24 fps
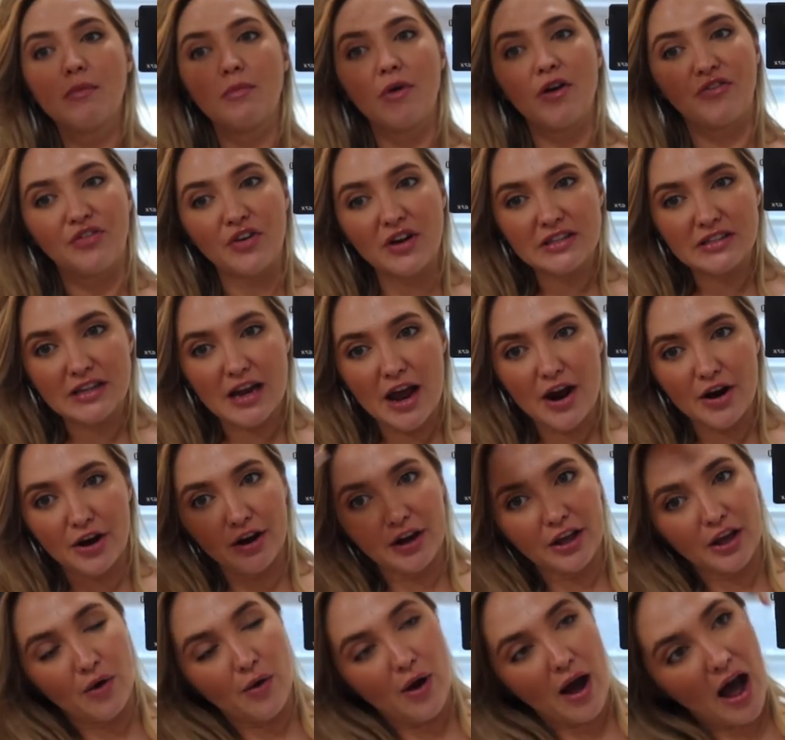My friends and I are
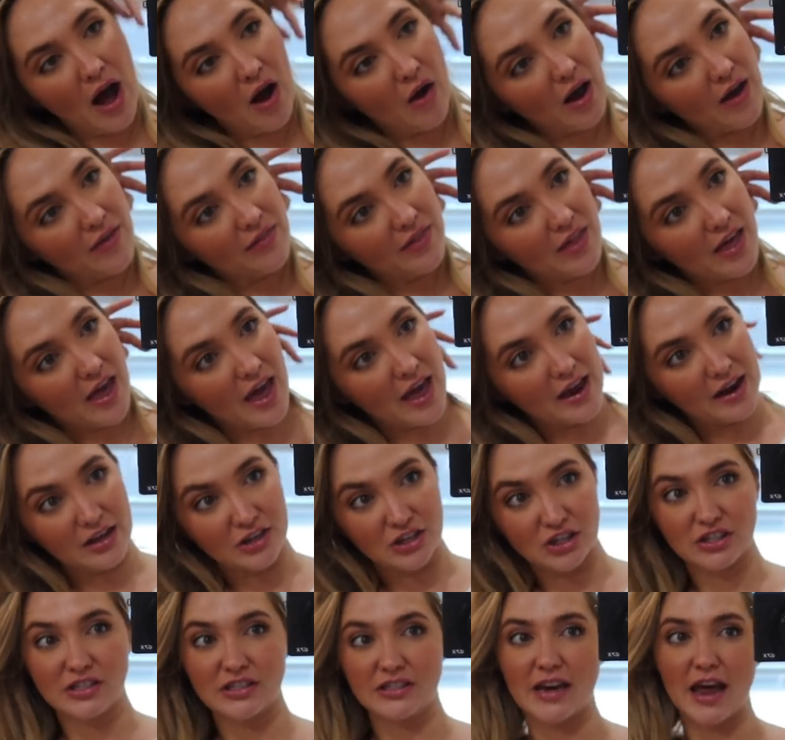gonna go out and then
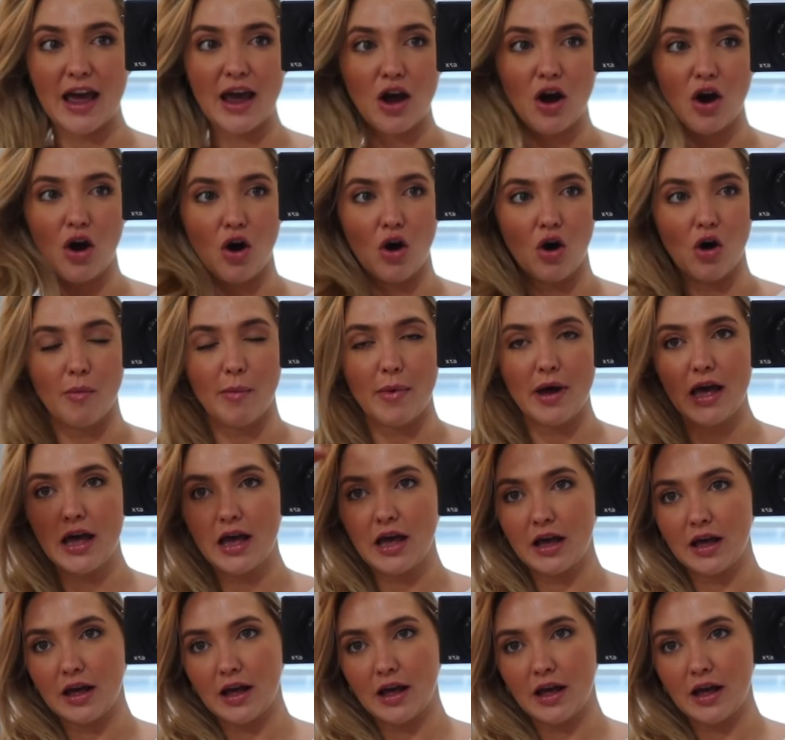just stay home.